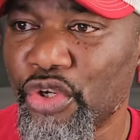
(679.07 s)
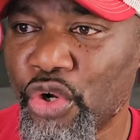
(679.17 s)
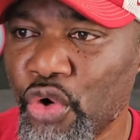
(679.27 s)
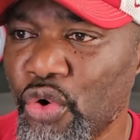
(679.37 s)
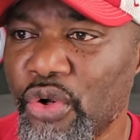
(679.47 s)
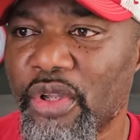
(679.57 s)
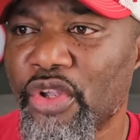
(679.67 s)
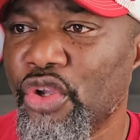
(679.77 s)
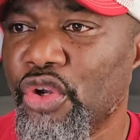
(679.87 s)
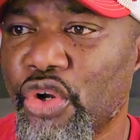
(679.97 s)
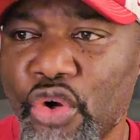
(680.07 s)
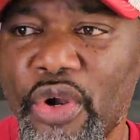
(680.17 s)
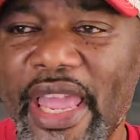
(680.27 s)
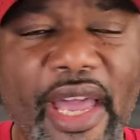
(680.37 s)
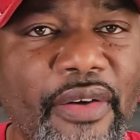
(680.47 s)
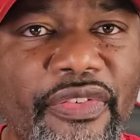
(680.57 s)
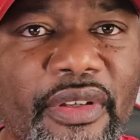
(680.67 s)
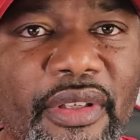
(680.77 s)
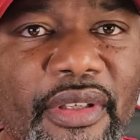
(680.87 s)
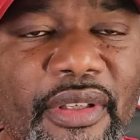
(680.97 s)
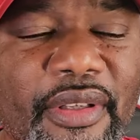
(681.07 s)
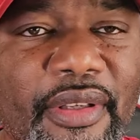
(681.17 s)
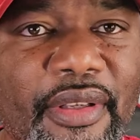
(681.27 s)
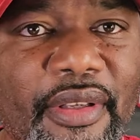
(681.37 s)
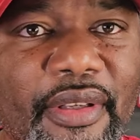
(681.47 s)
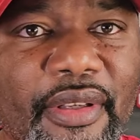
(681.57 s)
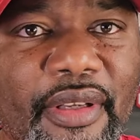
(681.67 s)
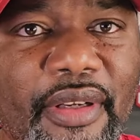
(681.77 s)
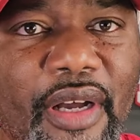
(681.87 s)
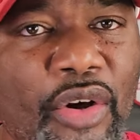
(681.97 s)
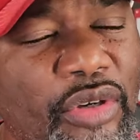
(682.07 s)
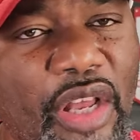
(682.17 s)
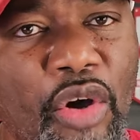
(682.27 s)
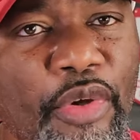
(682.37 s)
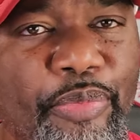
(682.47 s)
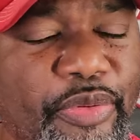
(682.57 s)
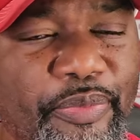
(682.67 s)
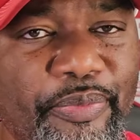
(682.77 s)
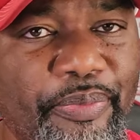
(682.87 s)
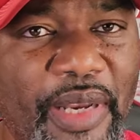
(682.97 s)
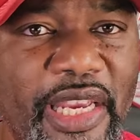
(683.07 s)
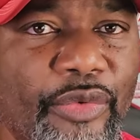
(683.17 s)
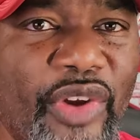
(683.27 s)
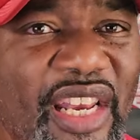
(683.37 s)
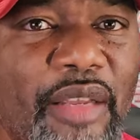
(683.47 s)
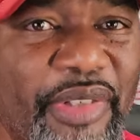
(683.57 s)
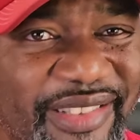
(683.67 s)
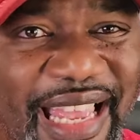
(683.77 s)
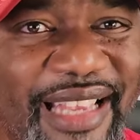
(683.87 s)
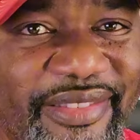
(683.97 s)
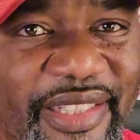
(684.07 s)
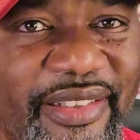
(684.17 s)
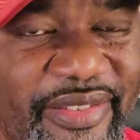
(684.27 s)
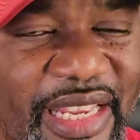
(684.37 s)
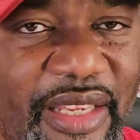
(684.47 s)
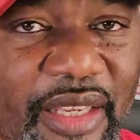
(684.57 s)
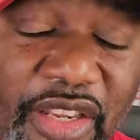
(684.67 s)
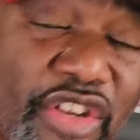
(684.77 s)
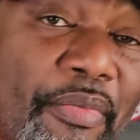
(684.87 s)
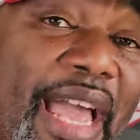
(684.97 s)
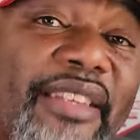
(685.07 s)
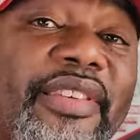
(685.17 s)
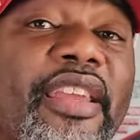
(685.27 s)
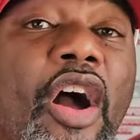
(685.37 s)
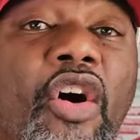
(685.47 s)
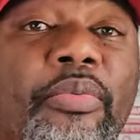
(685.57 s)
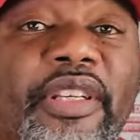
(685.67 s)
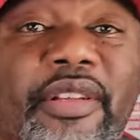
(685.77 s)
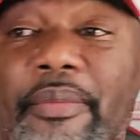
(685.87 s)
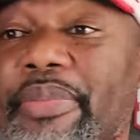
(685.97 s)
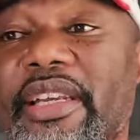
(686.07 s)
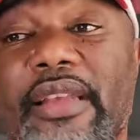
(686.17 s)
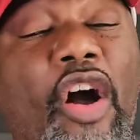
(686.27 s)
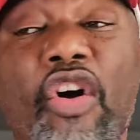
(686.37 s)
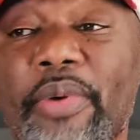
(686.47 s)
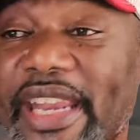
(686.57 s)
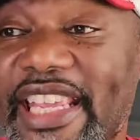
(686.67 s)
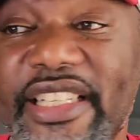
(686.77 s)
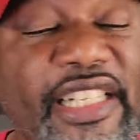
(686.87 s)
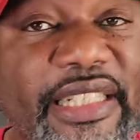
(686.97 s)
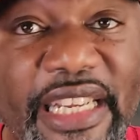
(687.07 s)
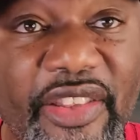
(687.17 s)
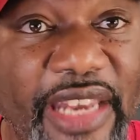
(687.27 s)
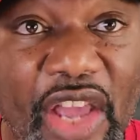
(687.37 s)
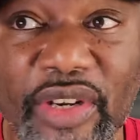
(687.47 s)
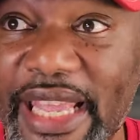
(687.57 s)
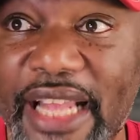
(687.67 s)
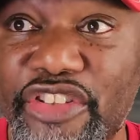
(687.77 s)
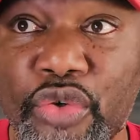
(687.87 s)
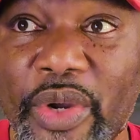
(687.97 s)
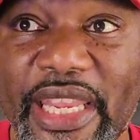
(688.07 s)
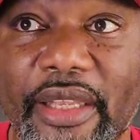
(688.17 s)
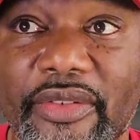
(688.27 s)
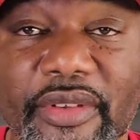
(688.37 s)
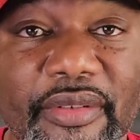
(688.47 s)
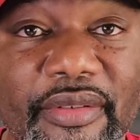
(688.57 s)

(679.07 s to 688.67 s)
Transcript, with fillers: who who have Oklahoma played really besides Tennessee? You might say Auburn, but Auburn ain't good either. They only got two wins.